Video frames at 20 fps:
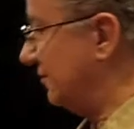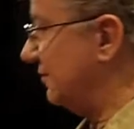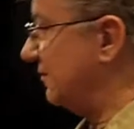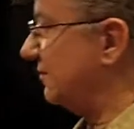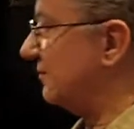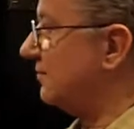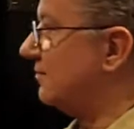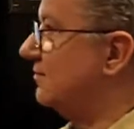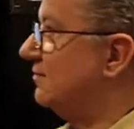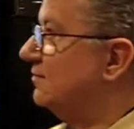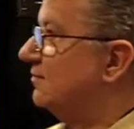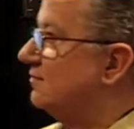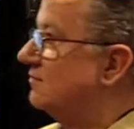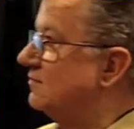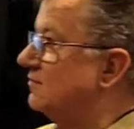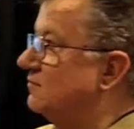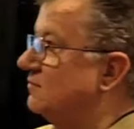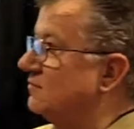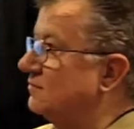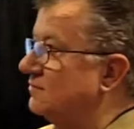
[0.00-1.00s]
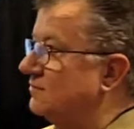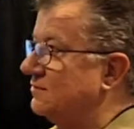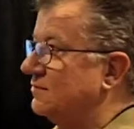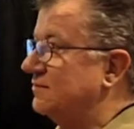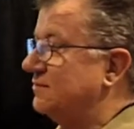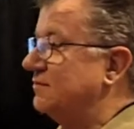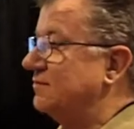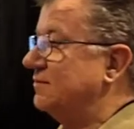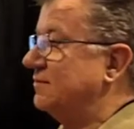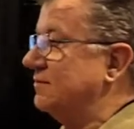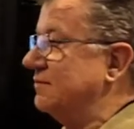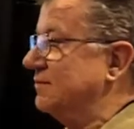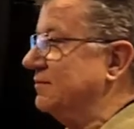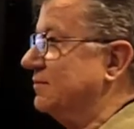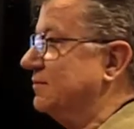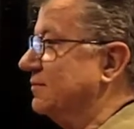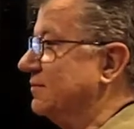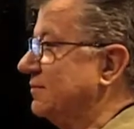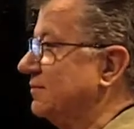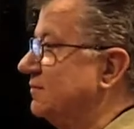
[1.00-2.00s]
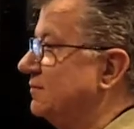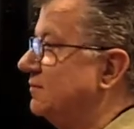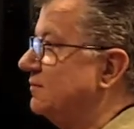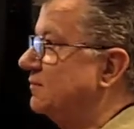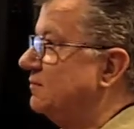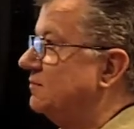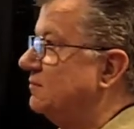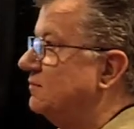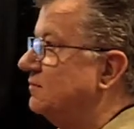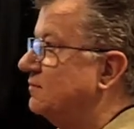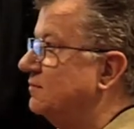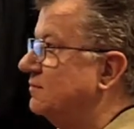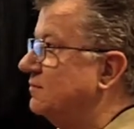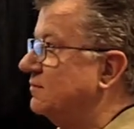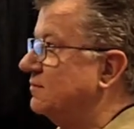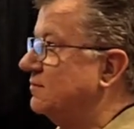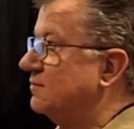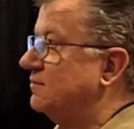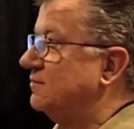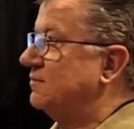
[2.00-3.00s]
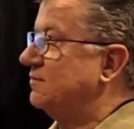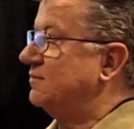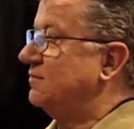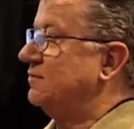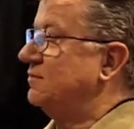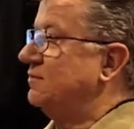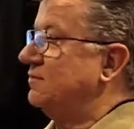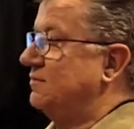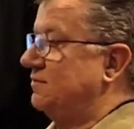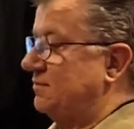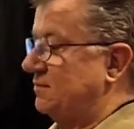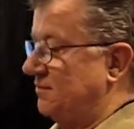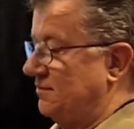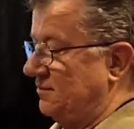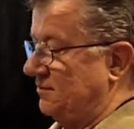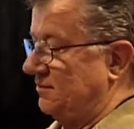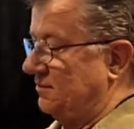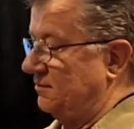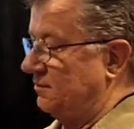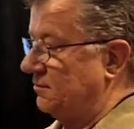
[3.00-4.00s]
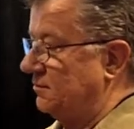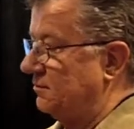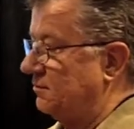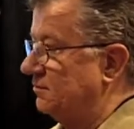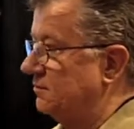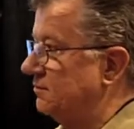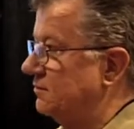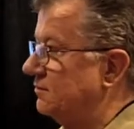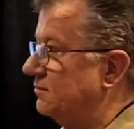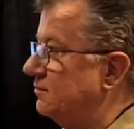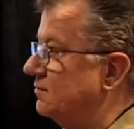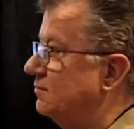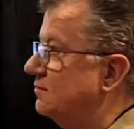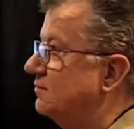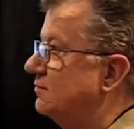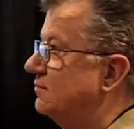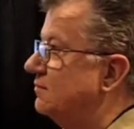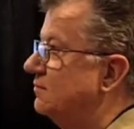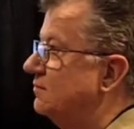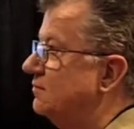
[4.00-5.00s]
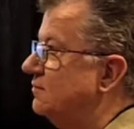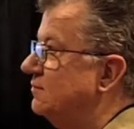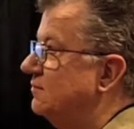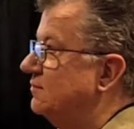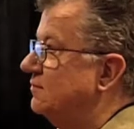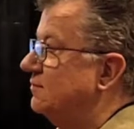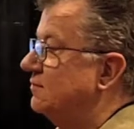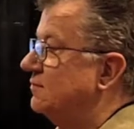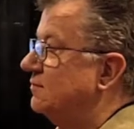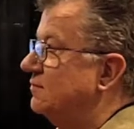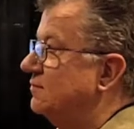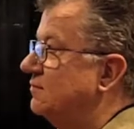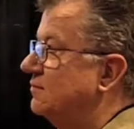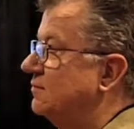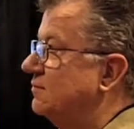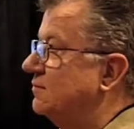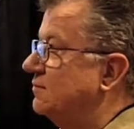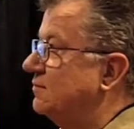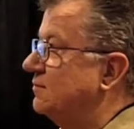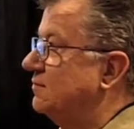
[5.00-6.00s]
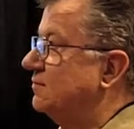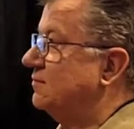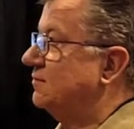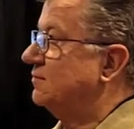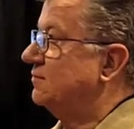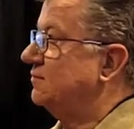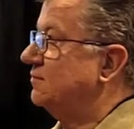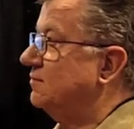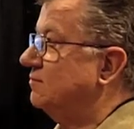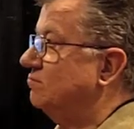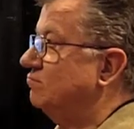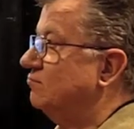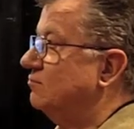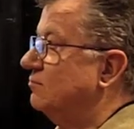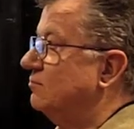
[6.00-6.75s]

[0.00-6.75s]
No words are spoken by the person on screen.